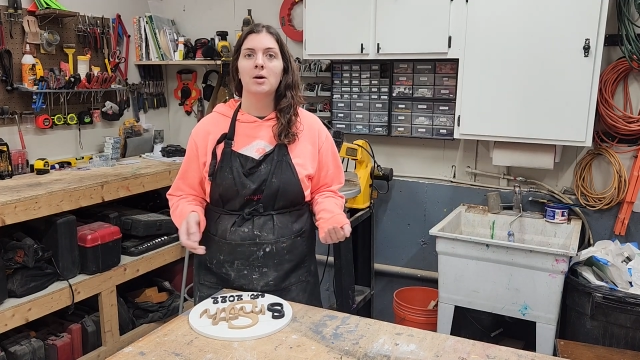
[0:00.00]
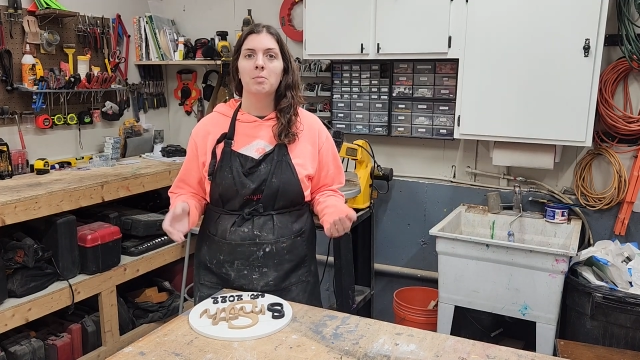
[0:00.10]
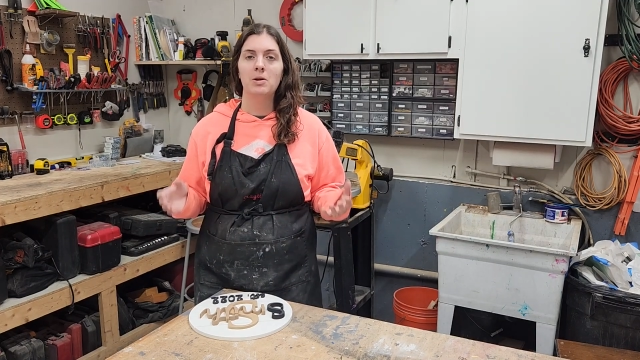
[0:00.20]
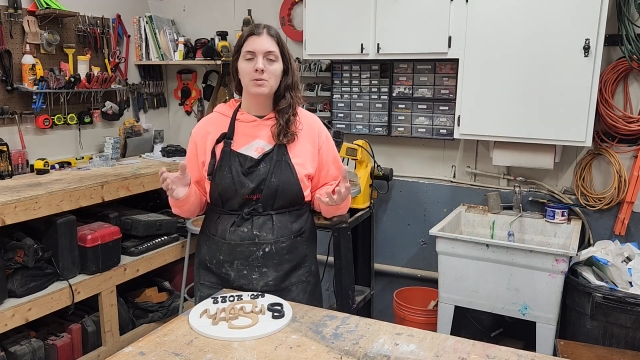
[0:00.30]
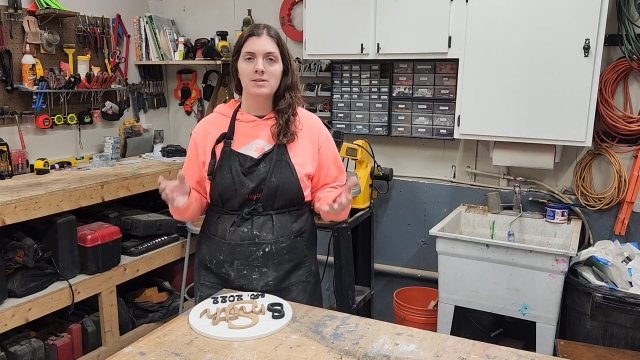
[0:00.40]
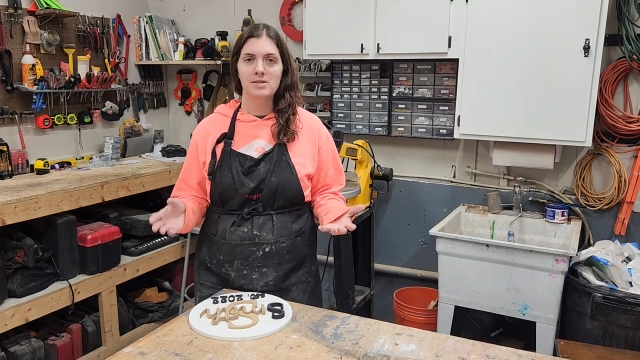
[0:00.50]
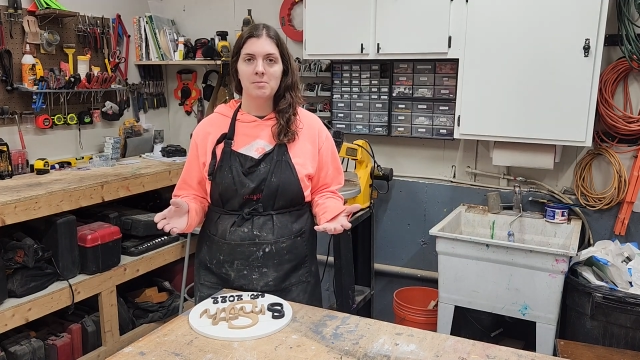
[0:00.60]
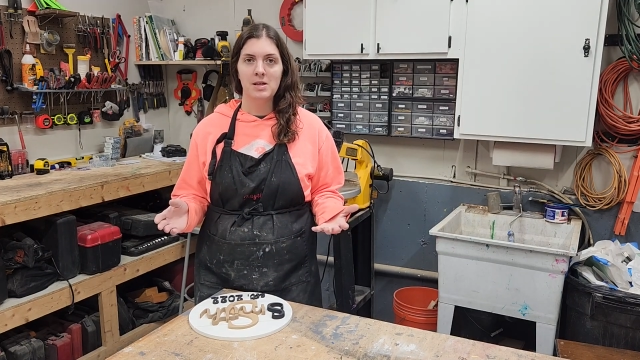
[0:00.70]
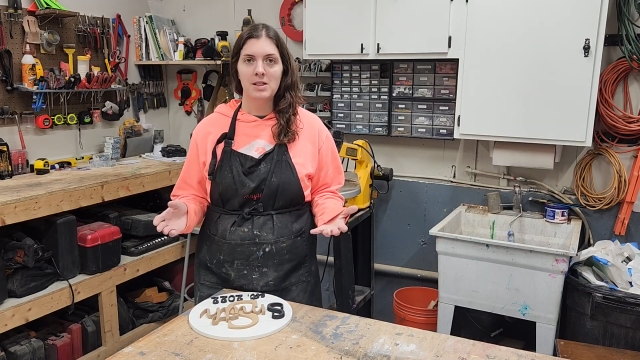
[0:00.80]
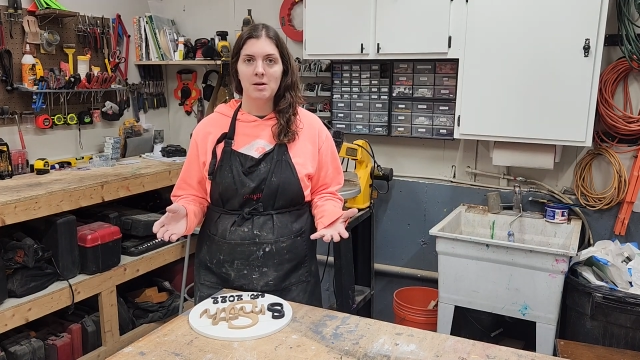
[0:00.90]
but it was
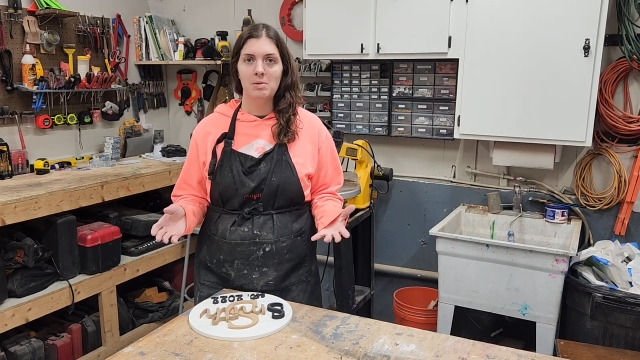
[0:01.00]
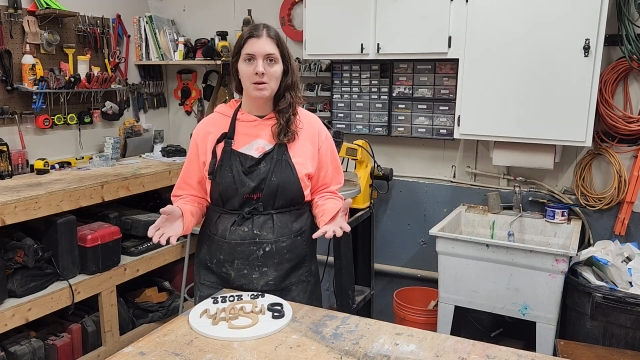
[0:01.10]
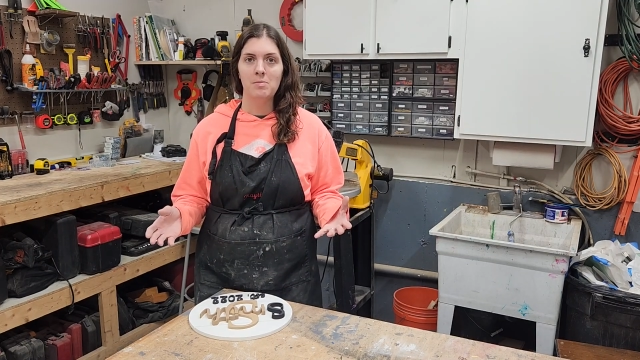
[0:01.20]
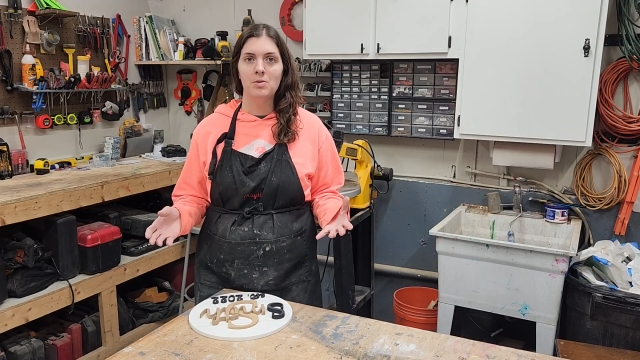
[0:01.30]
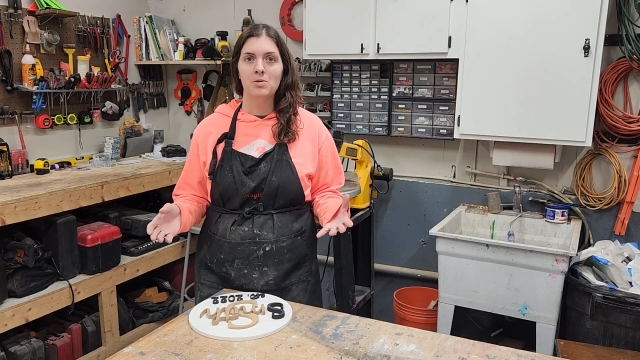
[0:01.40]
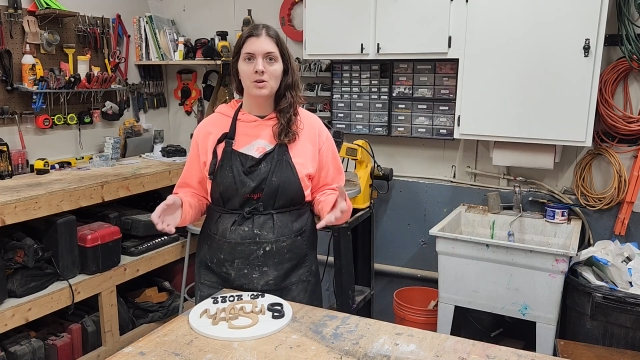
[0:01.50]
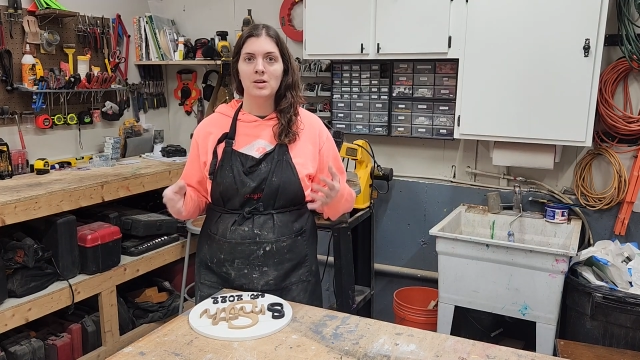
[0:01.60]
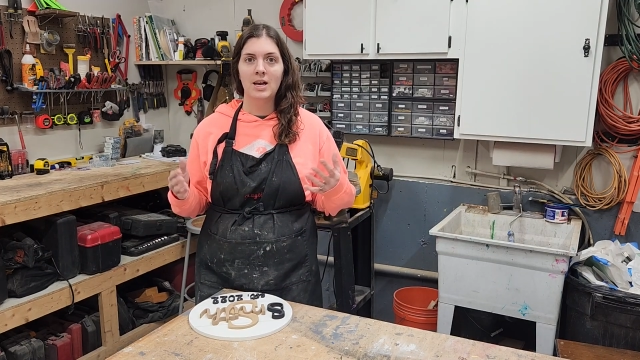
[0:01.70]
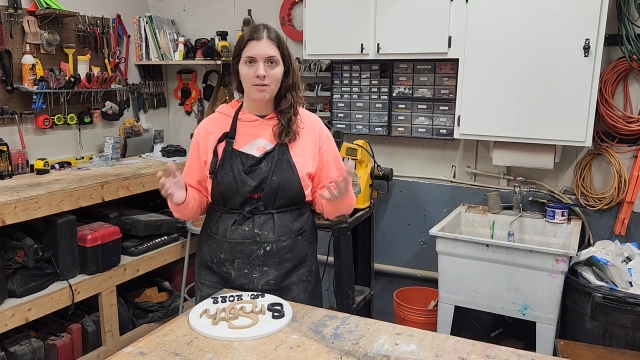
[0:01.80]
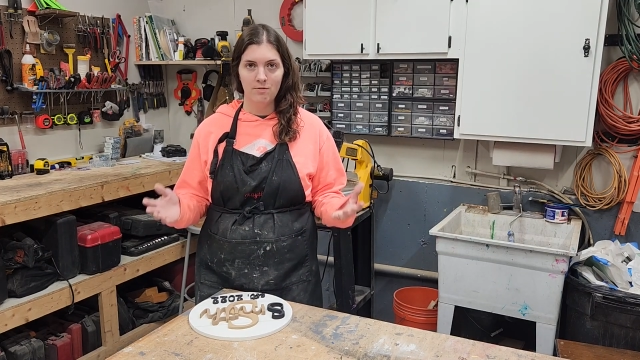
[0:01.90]
something that people could
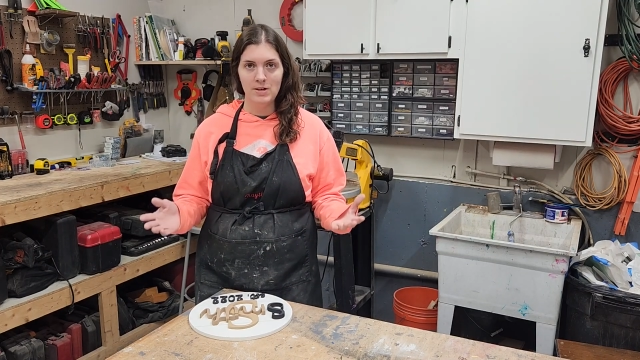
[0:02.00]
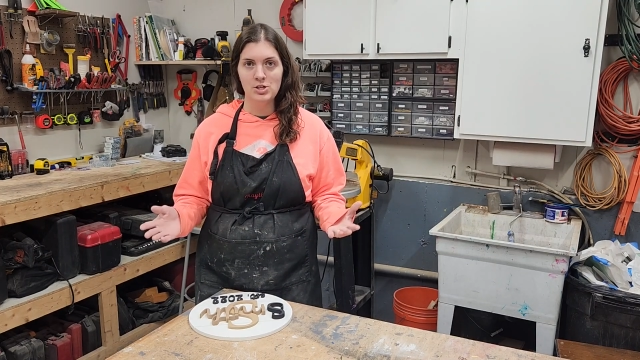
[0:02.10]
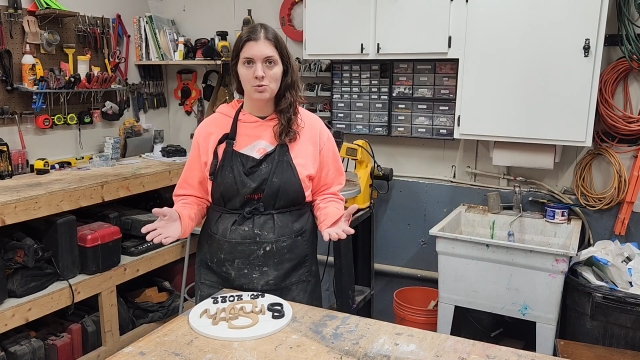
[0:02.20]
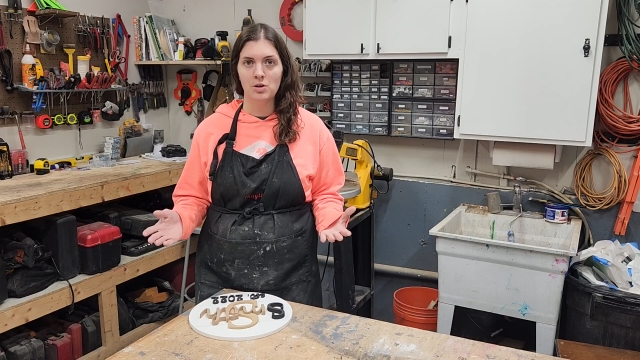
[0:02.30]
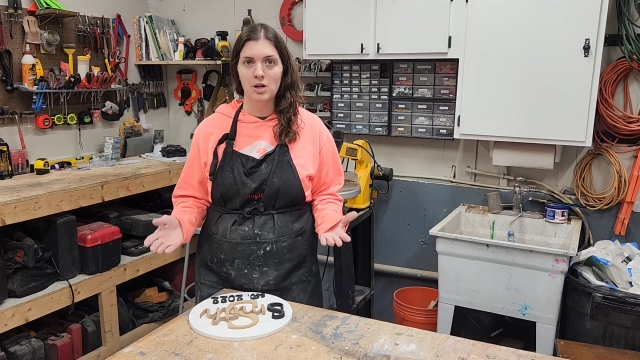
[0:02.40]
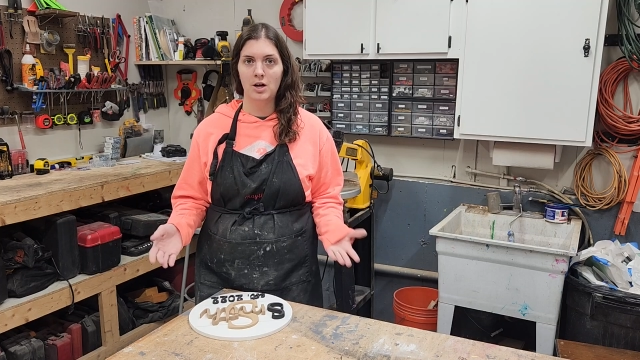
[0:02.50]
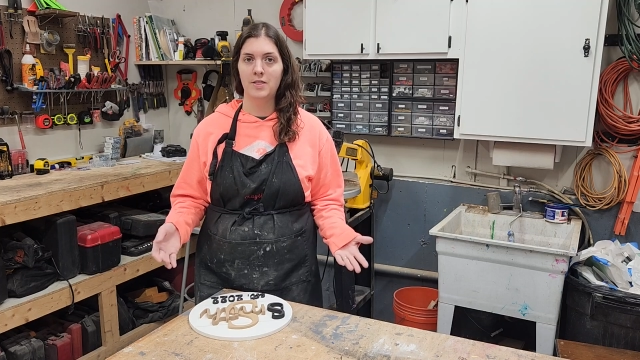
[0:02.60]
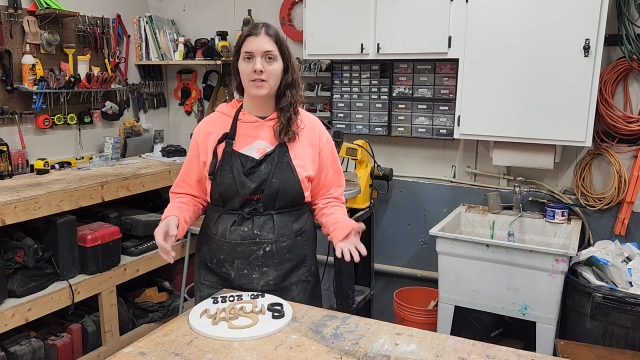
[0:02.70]
get a visual on,